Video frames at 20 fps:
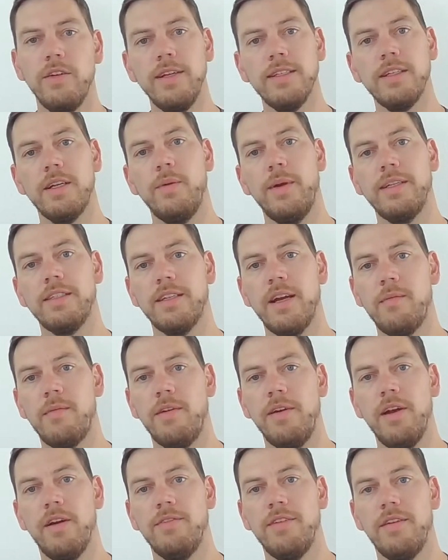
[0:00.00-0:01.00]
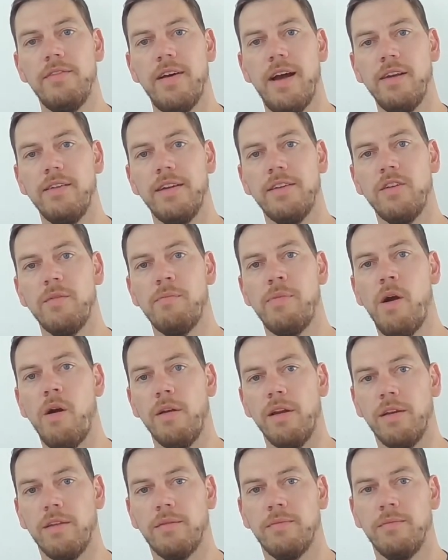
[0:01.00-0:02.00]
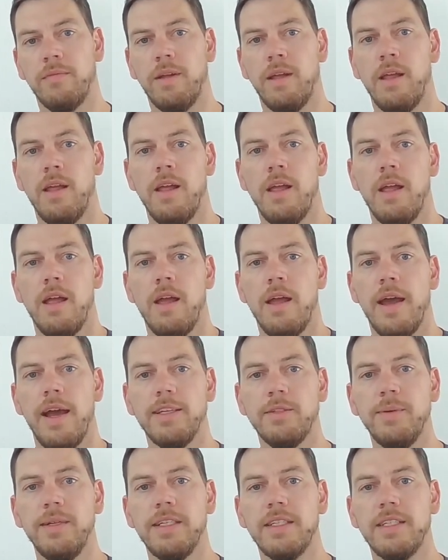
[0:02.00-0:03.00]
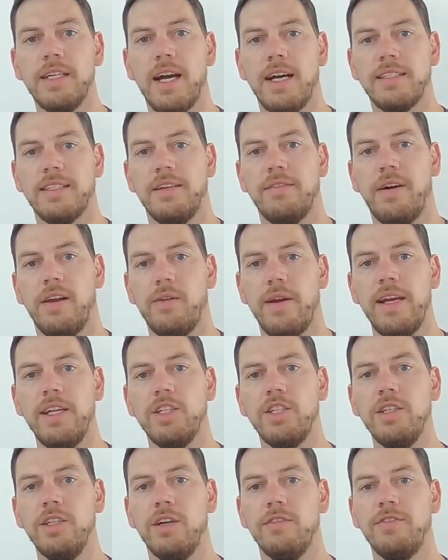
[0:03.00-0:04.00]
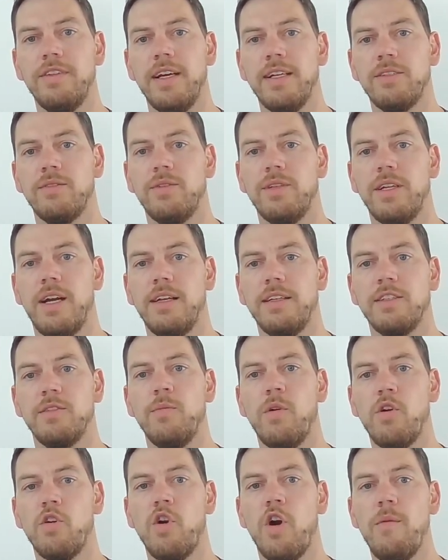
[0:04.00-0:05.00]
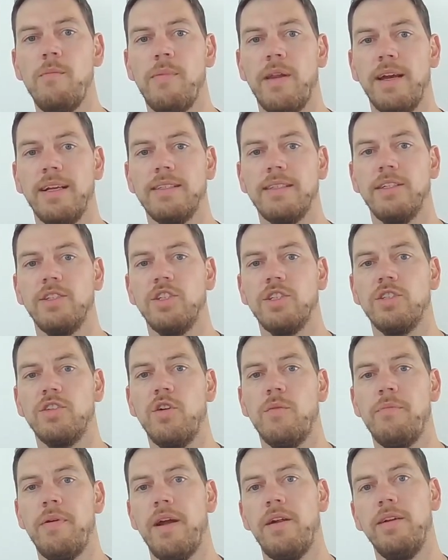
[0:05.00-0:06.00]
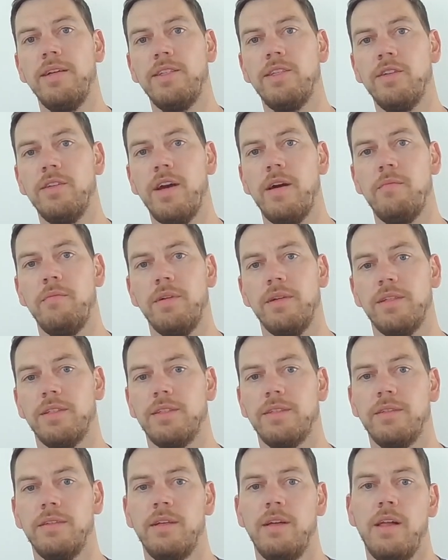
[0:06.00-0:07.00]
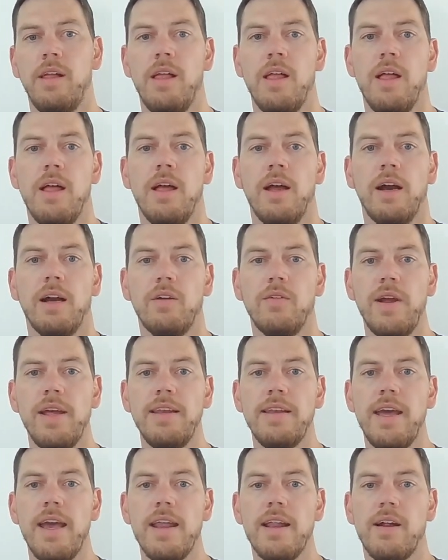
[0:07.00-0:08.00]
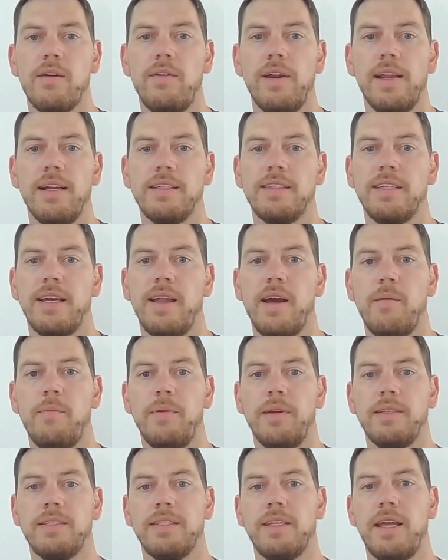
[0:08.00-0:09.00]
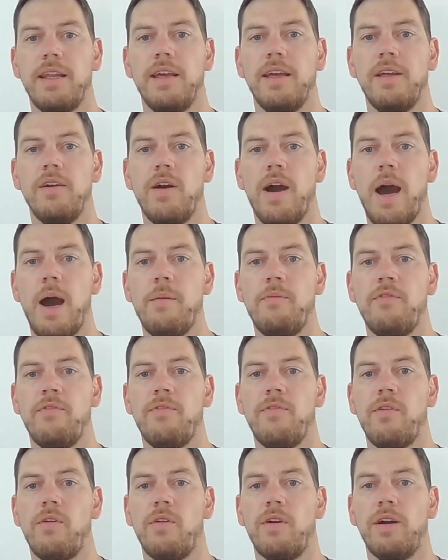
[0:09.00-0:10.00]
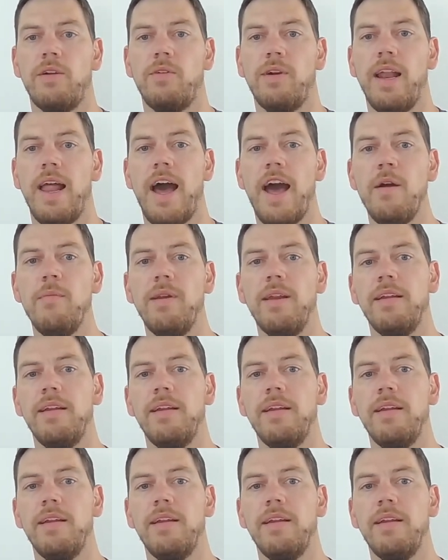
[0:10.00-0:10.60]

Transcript: a quick summary of the evaluate component. As we discussed, evaluation of test result is more complex than just comparing two numbers. A great data reading setup is setting you up for a reliable and